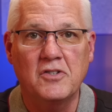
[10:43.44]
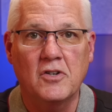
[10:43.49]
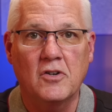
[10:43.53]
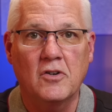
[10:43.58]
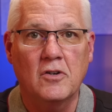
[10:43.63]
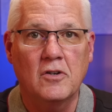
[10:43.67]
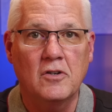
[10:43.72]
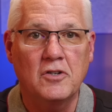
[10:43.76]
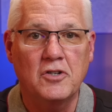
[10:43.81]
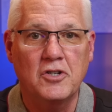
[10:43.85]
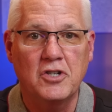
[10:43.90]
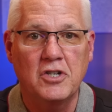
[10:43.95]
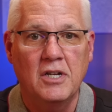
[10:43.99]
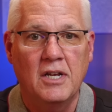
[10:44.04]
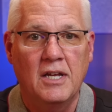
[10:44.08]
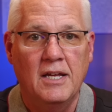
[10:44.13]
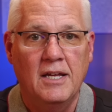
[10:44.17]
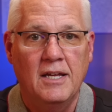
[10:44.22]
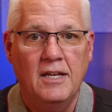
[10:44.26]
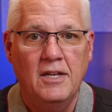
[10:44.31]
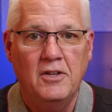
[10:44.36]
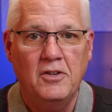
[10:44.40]
search,
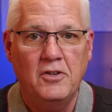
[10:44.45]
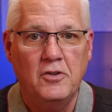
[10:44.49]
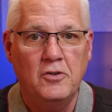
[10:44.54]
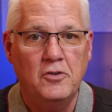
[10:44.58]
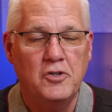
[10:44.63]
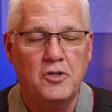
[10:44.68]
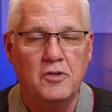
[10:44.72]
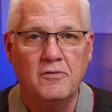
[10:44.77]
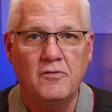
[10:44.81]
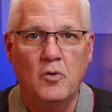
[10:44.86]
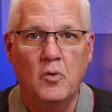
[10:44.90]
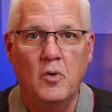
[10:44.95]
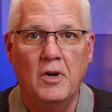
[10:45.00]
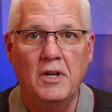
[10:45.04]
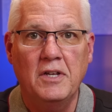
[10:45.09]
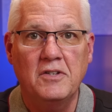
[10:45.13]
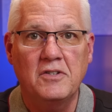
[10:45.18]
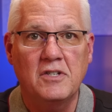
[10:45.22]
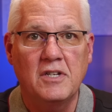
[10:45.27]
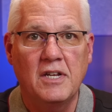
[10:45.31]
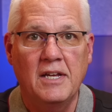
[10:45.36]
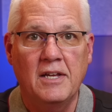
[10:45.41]
use your
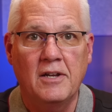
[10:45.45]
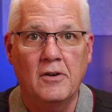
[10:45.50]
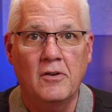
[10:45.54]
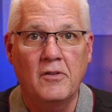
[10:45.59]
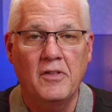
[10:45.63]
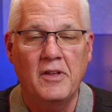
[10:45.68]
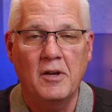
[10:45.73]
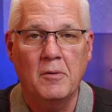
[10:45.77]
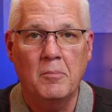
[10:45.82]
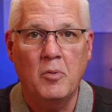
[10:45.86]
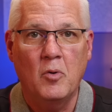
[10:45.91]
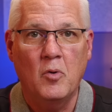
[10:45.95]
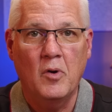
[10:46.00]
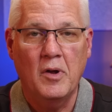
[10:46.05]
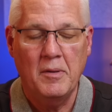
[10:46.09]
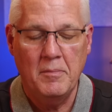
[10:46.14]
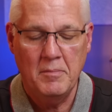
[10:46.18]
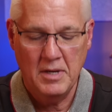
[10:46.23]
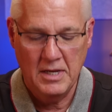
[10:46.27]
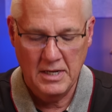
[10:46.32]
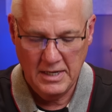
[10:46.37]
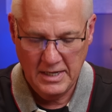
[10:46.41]
voice, enter the
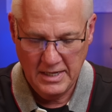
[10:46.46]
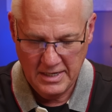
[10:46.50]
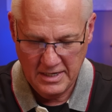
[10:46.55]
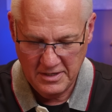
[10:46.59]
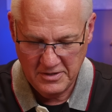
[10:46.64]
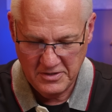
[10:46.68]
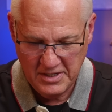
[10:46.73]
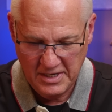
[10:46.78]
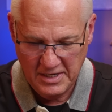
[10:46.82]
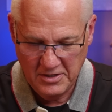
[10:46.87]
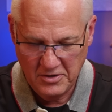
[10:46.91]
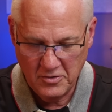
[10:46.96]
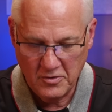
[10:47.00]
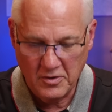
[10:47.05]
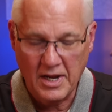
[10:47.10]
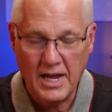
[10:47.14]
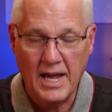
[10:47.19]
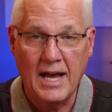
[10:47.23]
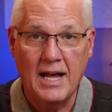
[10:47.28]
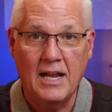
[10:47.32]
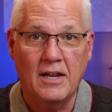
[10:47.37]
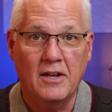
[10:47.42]
appointment, and it's in your
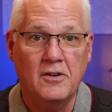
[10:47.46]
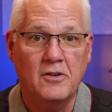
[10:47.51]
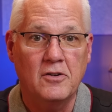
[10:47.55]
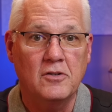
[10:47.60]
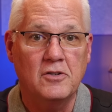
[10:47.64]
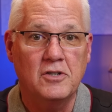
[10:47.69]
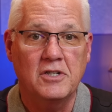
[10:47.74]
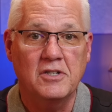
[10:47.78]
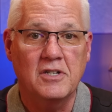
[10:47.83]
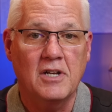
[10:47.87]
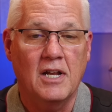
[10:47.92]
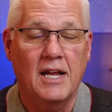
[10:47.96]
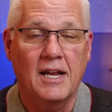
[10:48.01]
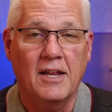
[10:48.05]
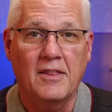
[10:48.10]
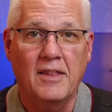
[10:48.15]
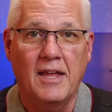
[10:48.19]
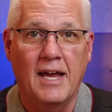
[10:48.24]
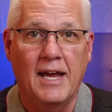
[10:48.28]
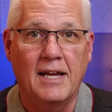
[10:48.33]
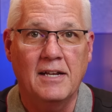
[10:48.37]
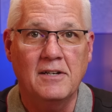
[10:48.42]
calendar just like
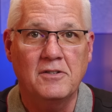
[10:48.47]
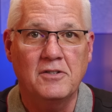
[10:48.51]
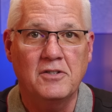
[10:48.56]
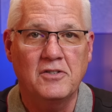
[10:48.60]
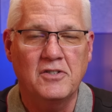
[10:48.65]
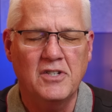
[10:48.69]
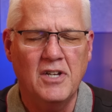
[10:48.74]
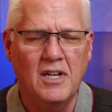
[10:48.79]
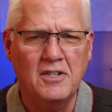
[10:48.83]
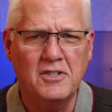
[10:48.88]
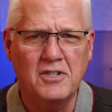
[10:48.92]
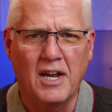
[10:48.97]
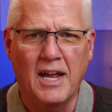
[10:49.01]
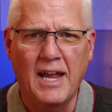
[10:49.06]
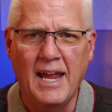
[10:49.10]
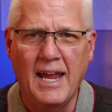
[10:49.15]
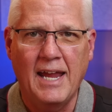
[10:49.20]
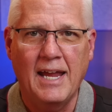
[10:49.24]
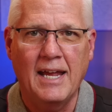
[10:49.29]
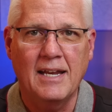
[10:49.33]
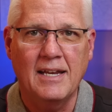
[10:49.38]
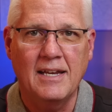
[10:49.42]
that. Such a
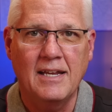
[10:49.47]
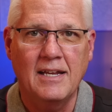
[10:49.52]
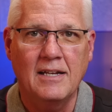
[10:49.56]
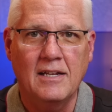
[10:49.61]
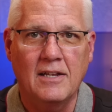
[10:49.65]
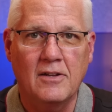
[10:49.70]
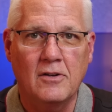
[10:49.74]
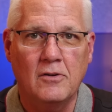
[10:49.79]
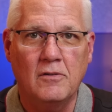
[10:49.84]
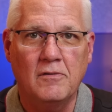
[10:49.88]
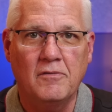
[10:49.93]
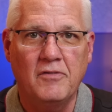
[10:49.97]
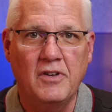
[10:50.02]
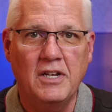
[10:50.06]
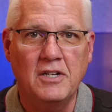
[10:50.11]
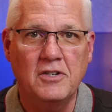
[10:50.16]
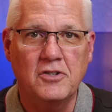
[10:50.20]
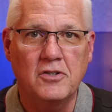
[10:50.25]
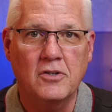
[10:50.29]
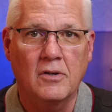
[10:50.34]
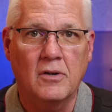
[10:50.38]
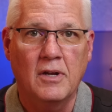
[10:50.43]
handy little
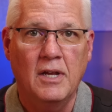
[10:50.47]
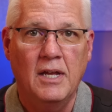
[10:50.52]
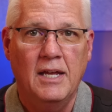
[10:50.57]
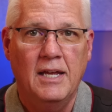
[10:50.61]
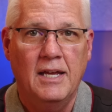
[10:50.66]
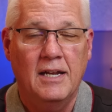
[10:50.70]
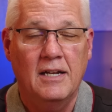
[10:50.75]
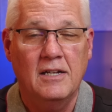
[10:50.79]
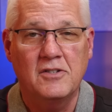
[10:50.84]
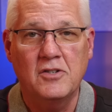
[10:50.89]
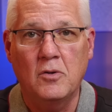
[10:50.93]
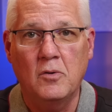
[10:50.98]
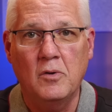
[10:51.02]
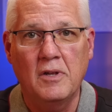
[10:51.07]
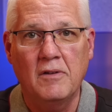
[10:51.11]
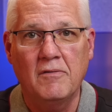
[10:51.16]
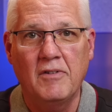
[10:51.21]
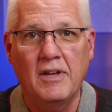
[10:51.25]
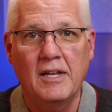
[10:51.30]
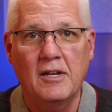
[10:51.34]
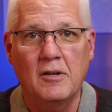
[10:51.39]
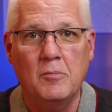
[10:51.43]
feature. And it's only
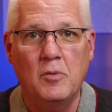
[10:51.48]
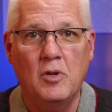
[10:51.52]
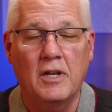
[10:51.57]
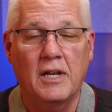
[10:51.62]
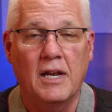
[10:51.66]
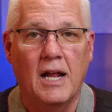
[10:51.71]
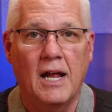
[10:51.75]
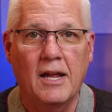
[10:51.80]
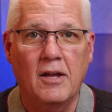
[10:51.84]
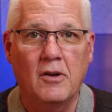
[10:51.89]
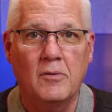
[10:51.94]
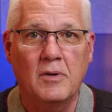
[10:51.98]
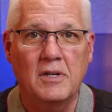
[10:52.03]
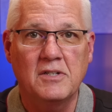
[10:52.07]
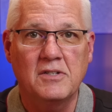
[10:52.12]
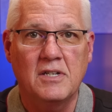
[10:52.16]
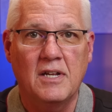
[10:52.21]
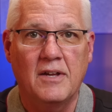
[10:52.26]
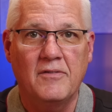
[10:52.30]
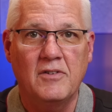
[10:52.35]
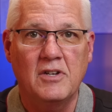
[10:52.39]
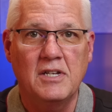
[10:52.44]
available in i O S
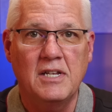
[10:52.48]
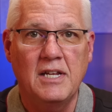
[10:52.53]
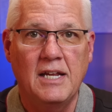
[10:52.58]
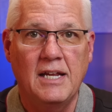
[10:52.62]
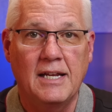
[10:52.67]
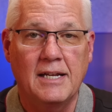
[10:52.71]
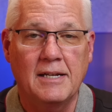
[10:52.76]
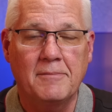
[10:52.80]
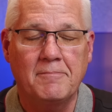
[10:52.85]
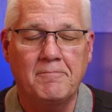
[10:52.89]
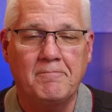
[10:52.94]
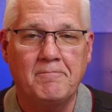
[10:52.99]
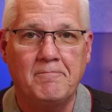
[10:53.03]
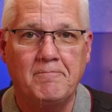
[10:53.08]
seventeen.